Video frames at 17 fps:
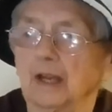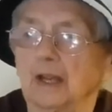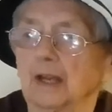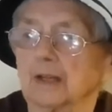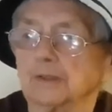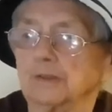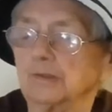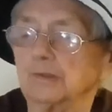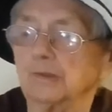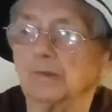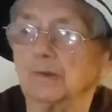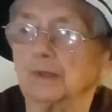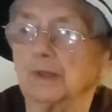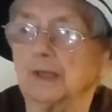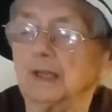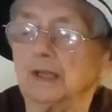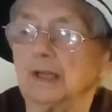a
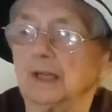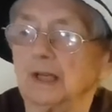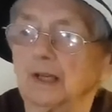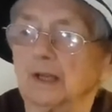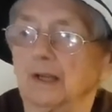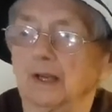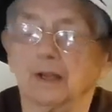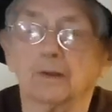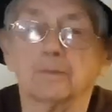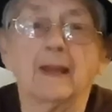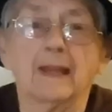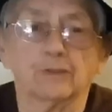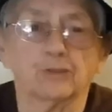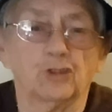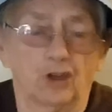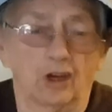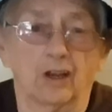story
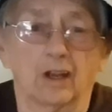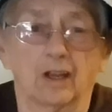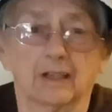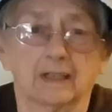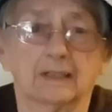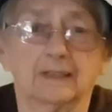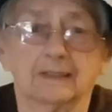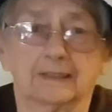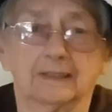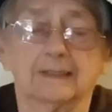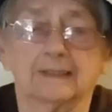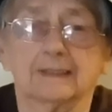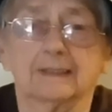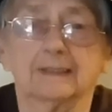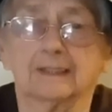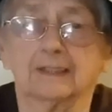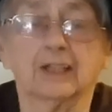about John
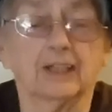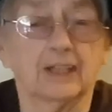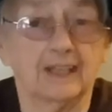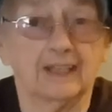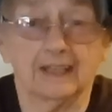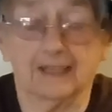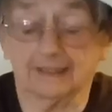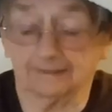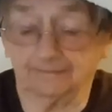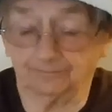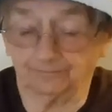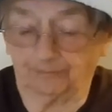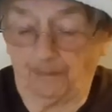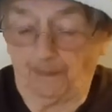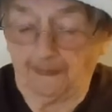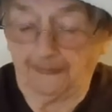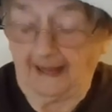again.
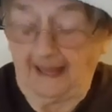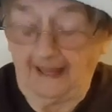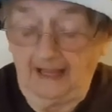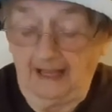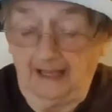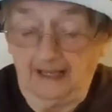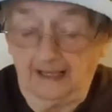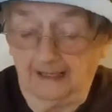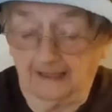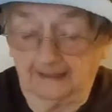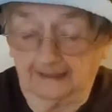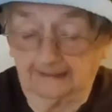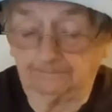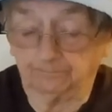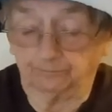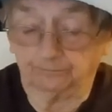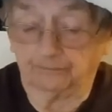
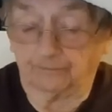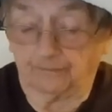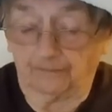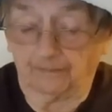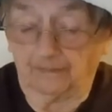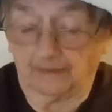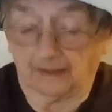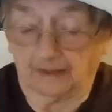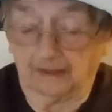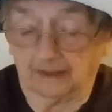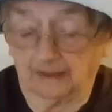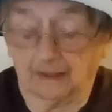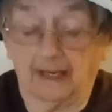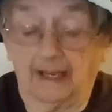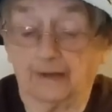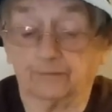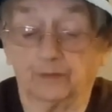
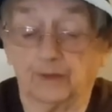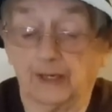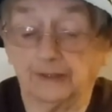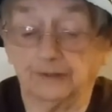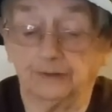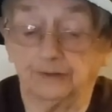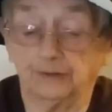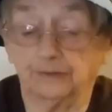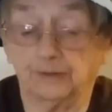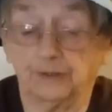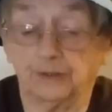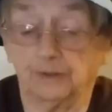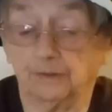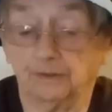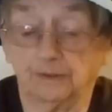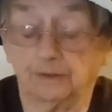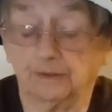I've read to
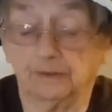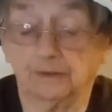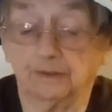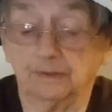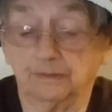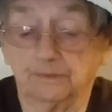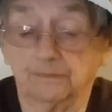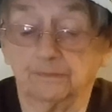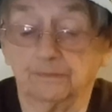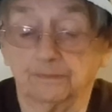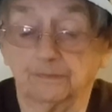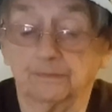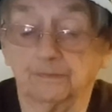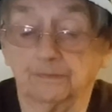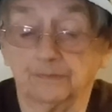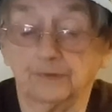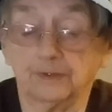you
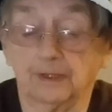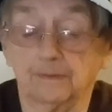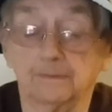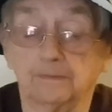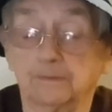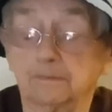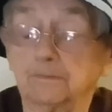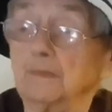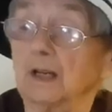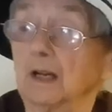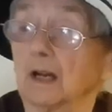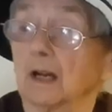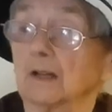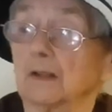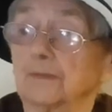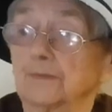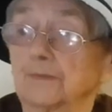some
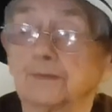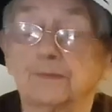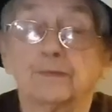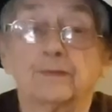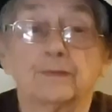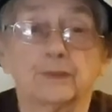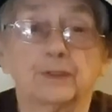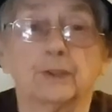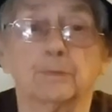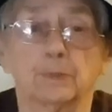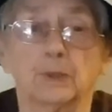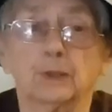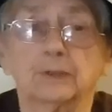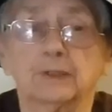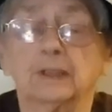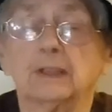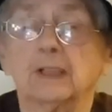of the
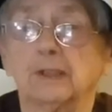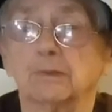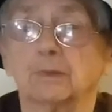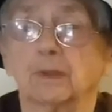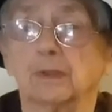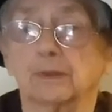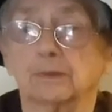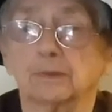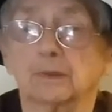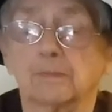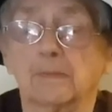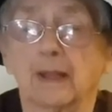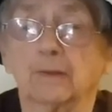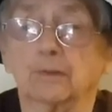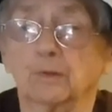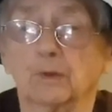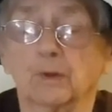book that he wrote about
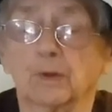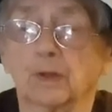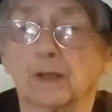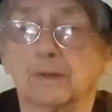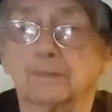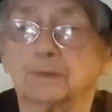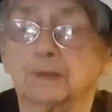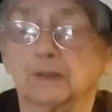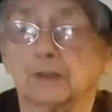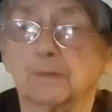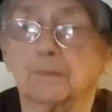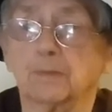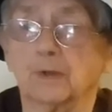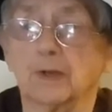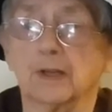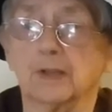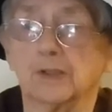growing up in the
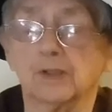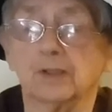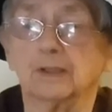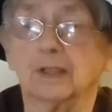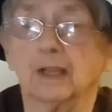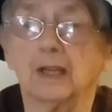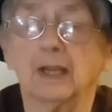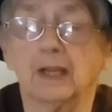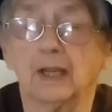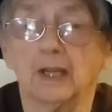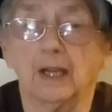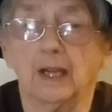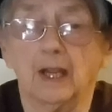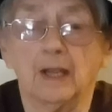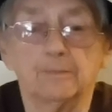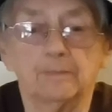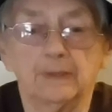Depression.
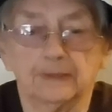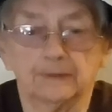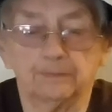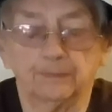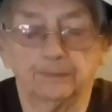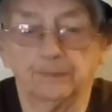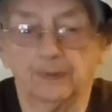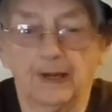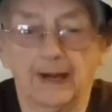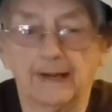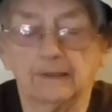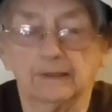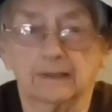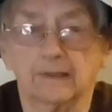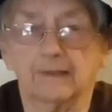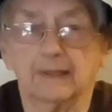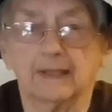But prior
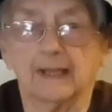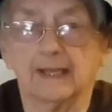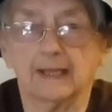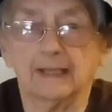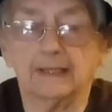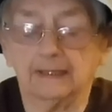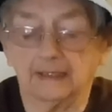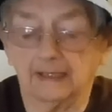to that,